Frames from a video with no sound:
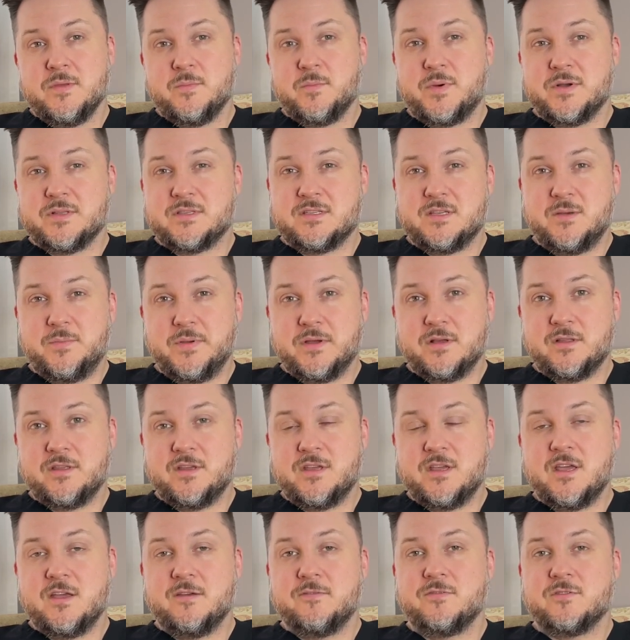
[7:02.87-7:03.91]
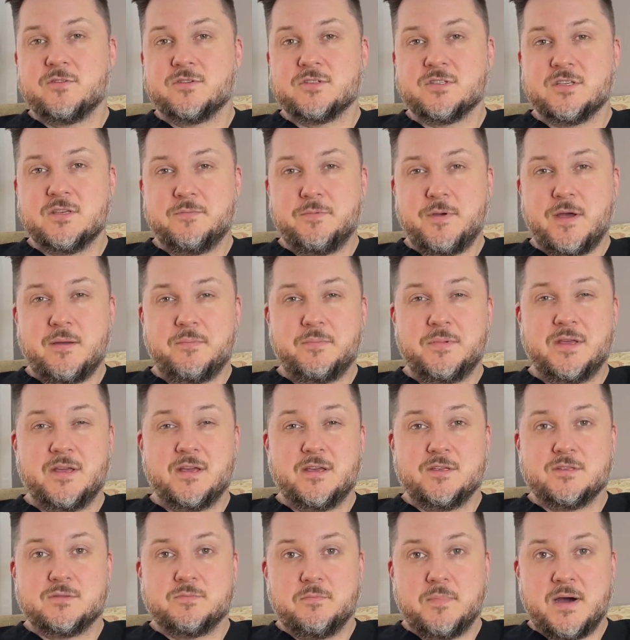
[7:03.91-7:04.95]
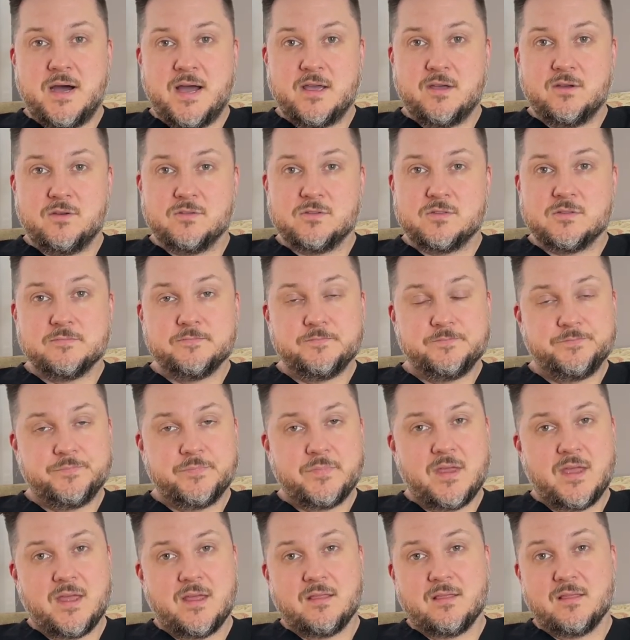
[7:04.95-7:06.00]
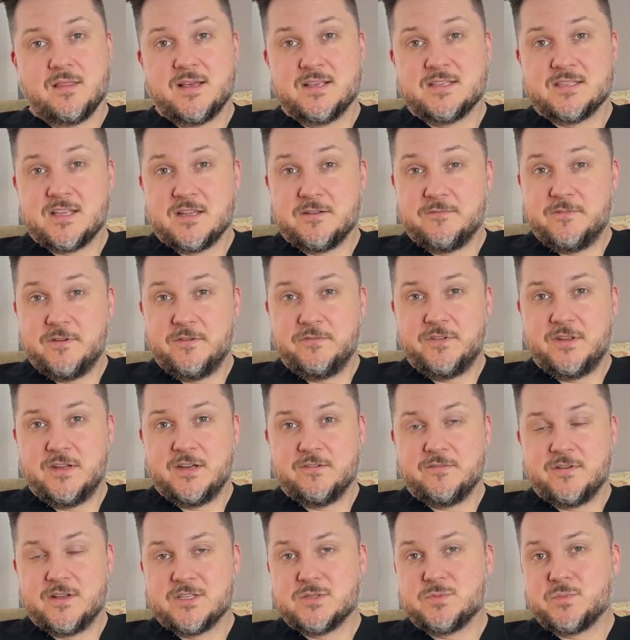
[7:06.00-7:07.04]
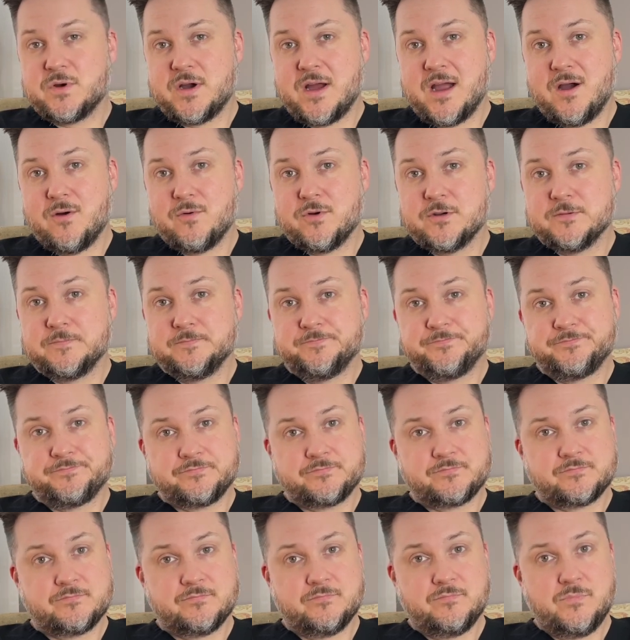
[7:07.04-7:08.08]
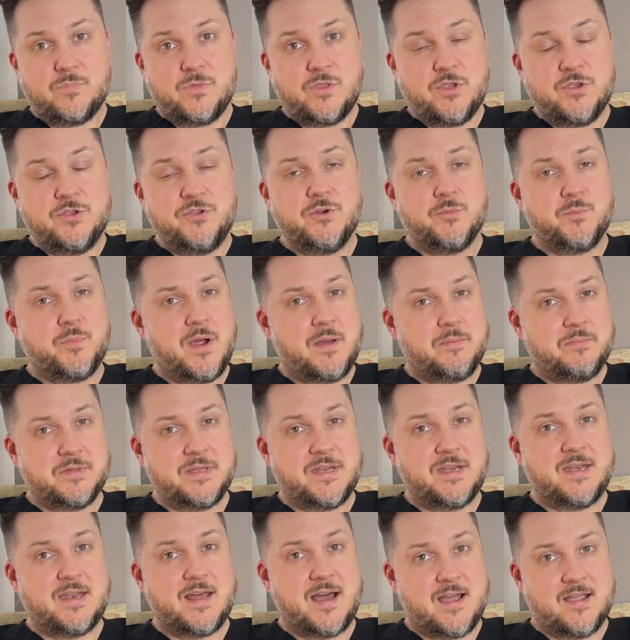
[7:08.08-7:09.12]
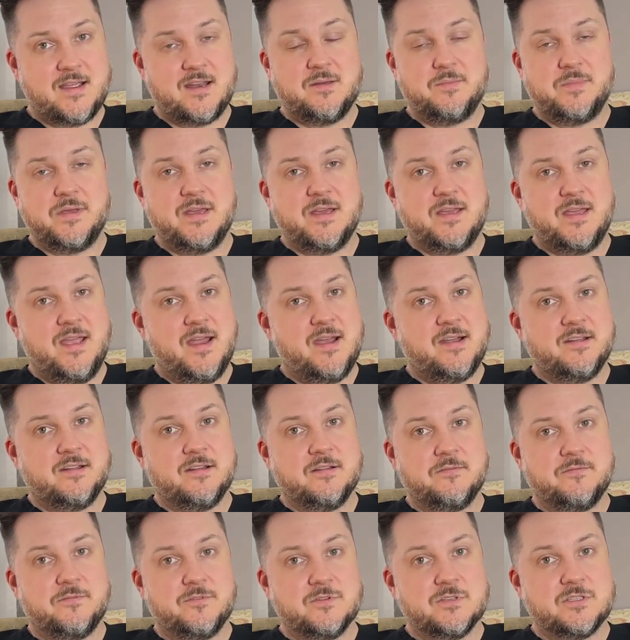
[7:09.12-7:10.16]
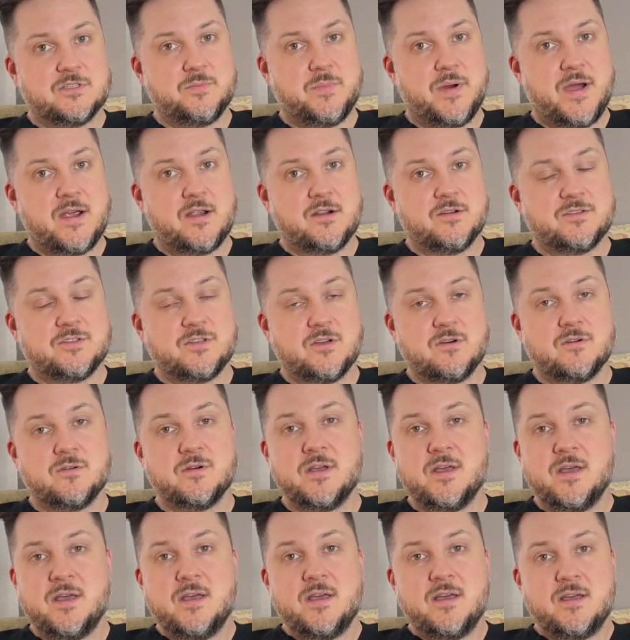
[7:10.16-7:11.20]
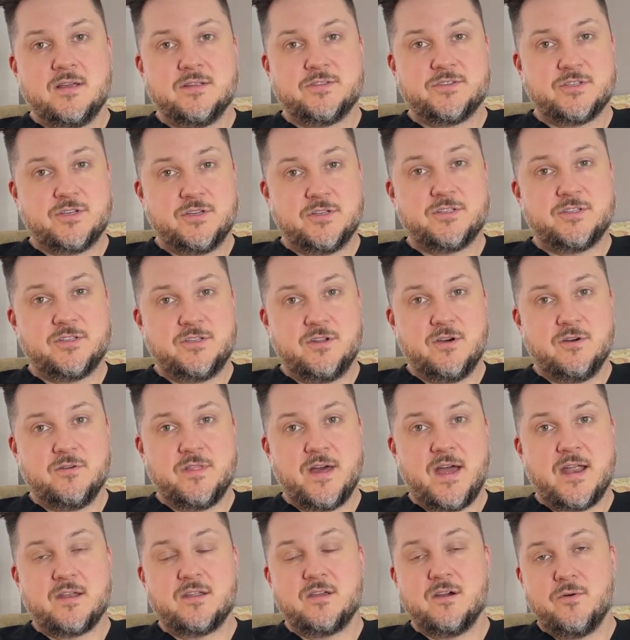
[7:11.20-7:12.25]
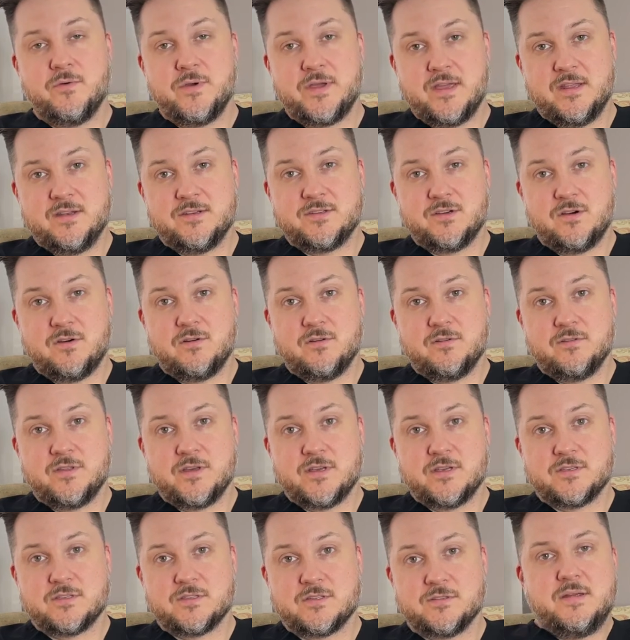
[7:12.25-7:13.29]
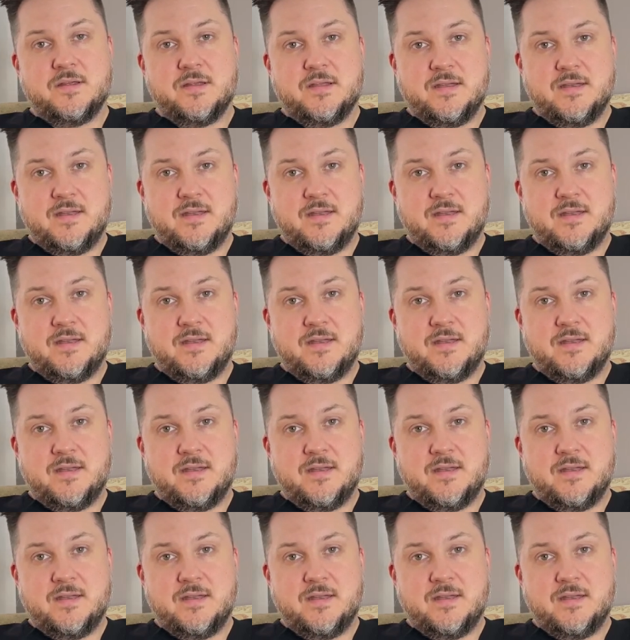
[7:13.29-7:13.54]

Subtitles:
But typically, if your sleep apnea is mild and less than 15 events per hour, you're probably not going to be a candidate for Inspire. So it's good to know that going into all of this.